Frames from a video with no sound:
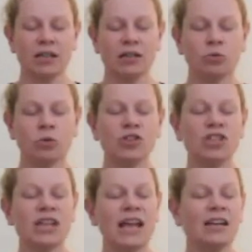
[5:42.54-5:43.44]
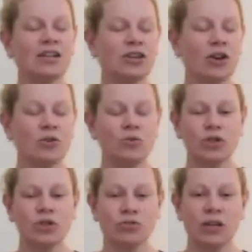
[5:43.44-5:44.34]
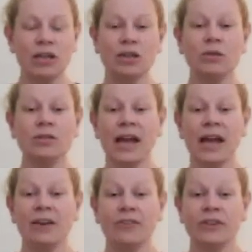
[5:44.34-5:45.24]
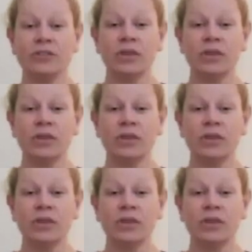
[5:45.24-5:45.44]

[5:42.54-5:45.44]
we'll just take a note to treat those areas